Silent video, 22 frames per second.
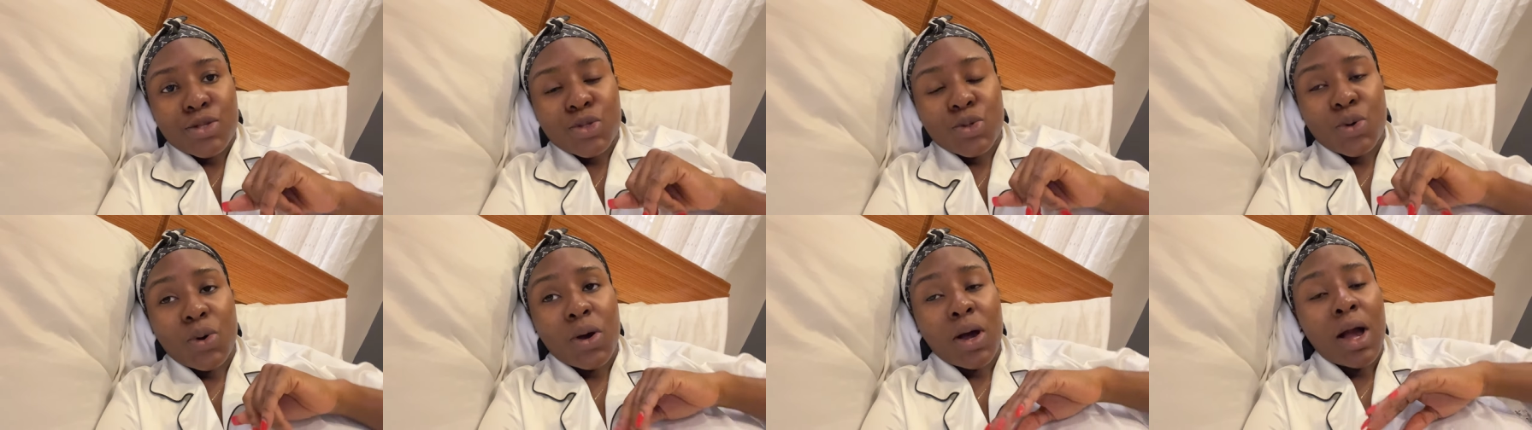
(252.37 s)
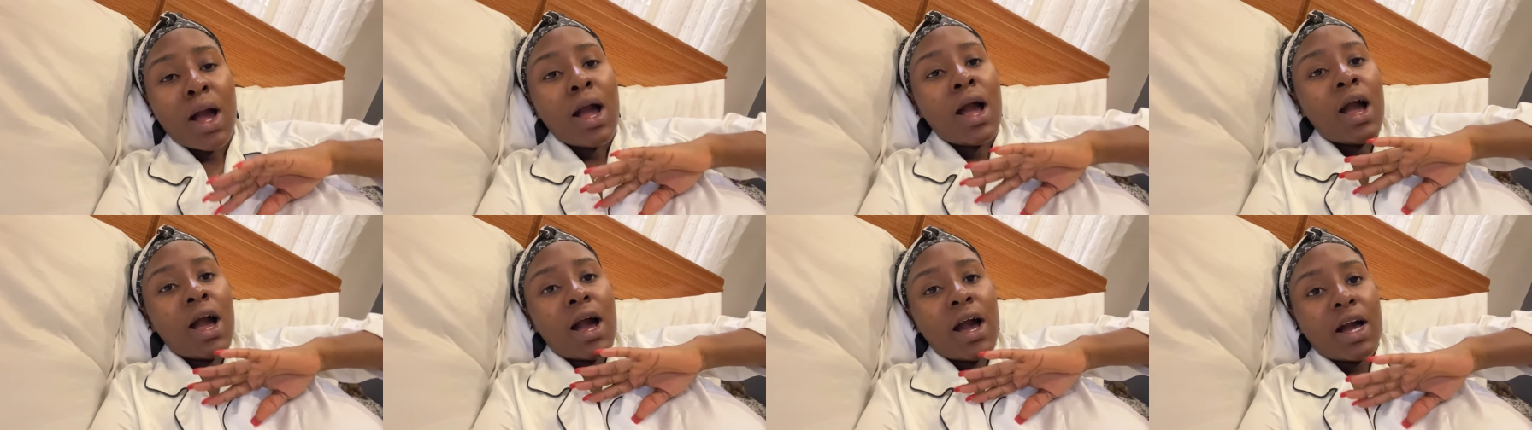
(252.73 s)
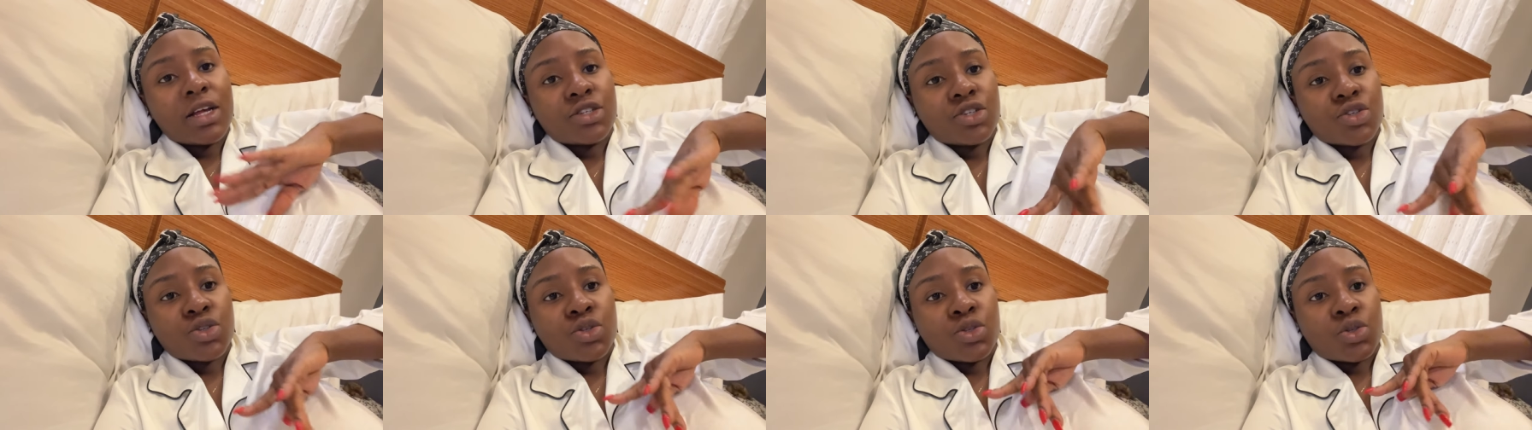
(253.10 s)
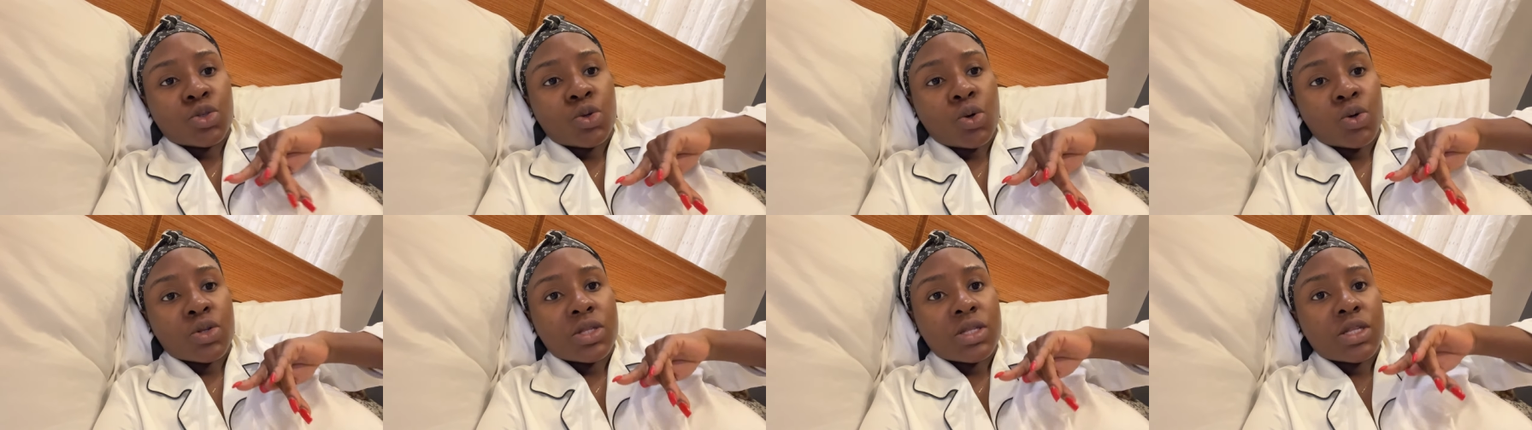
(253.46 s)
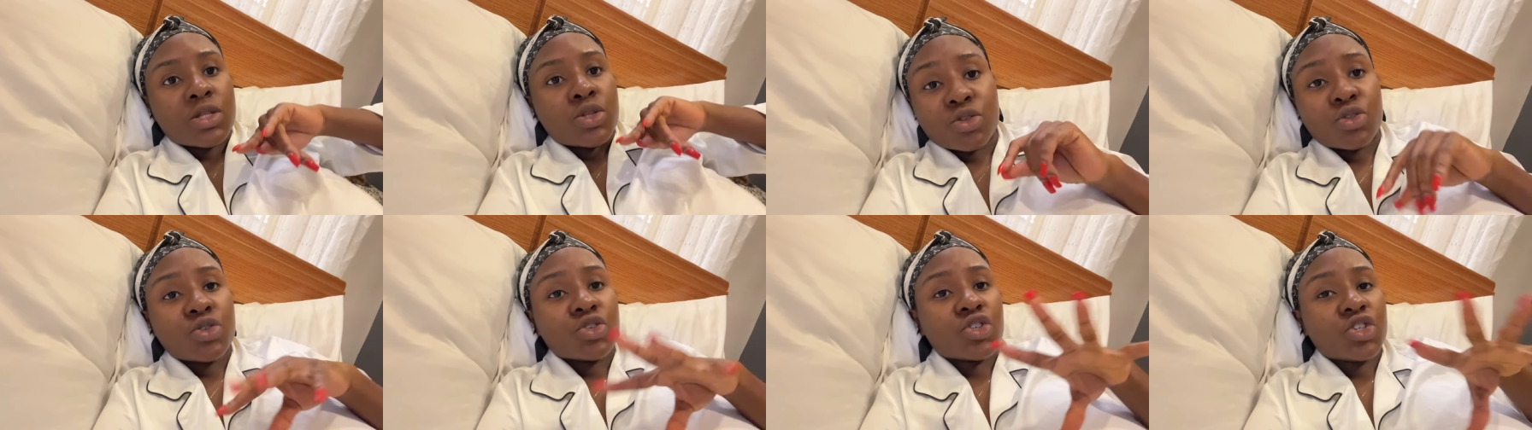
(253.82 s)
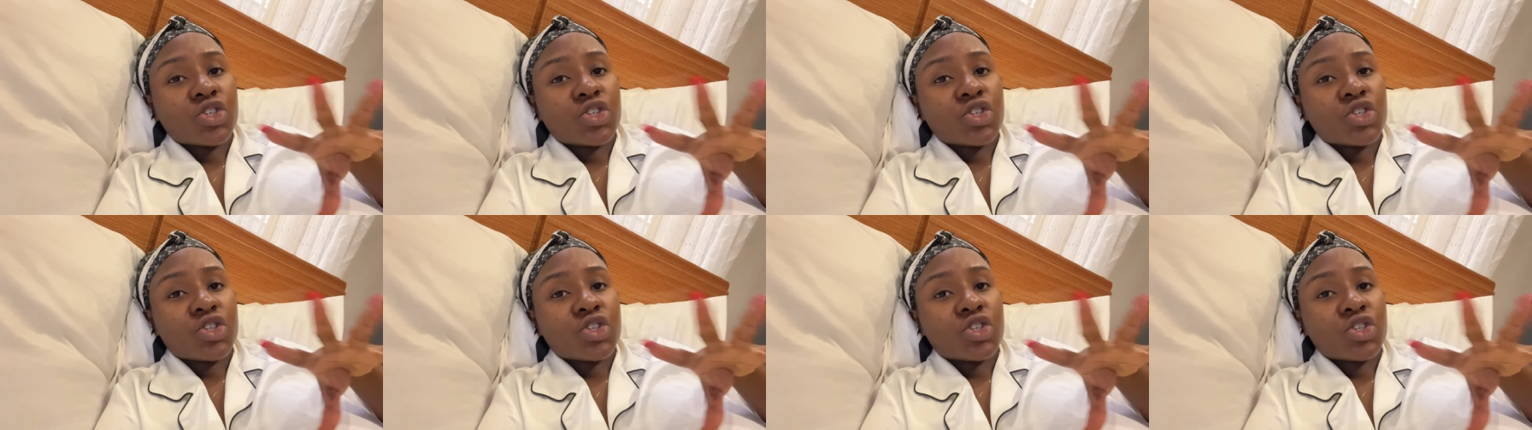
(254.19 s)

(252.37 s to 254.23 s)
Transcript: So I just thought to